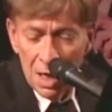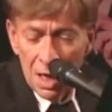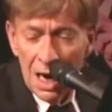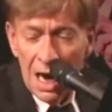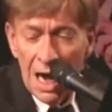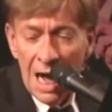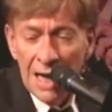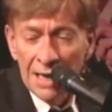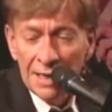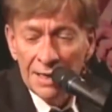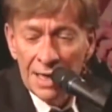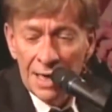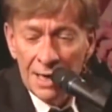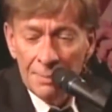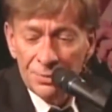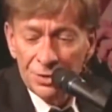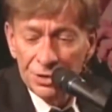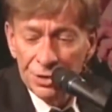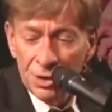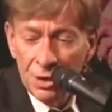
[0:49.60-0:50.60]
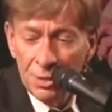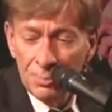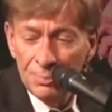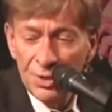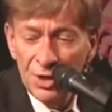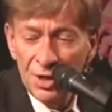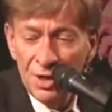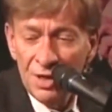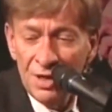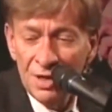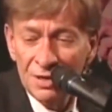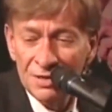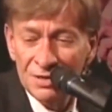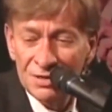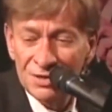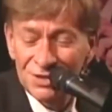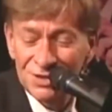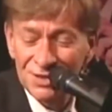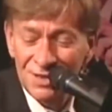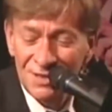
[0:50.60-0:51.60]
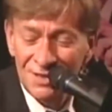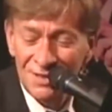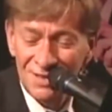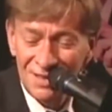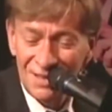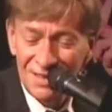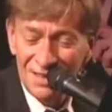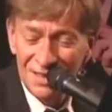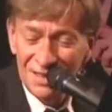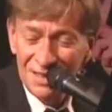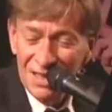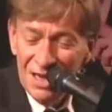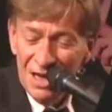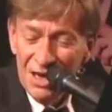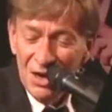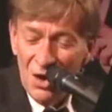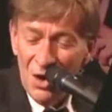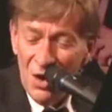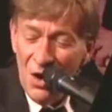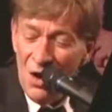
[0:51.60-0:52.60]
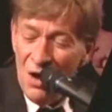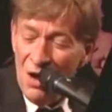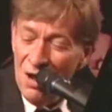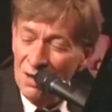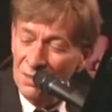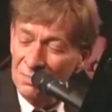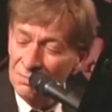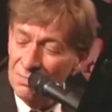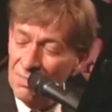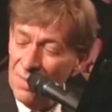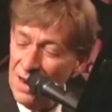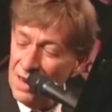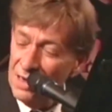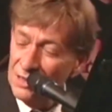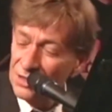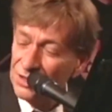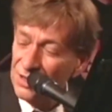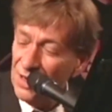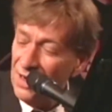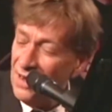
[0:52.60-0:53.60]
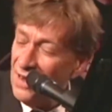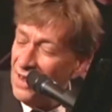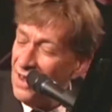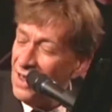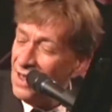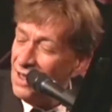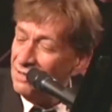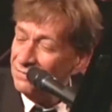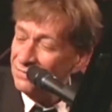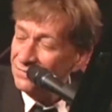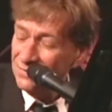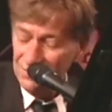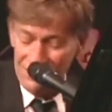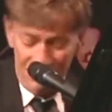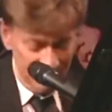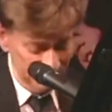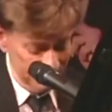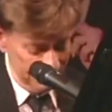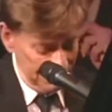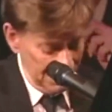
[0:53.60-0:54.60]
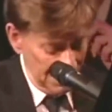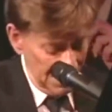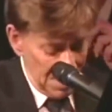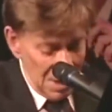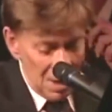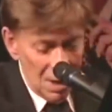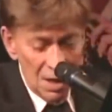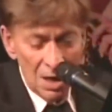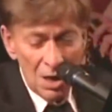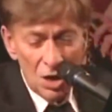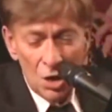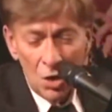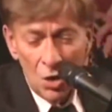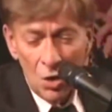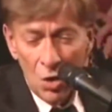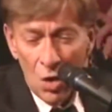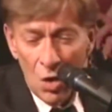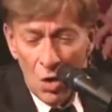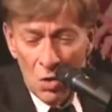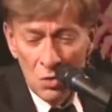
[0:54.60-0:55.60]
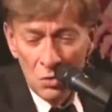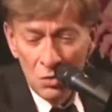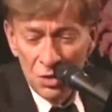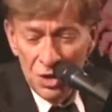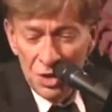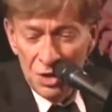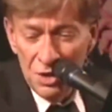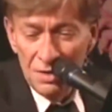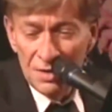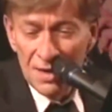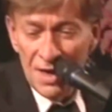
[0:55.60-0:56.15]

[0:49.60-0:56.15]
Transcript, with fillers: What You Won't Do for Love, ascended the Billboard 100 charts after its 1978 release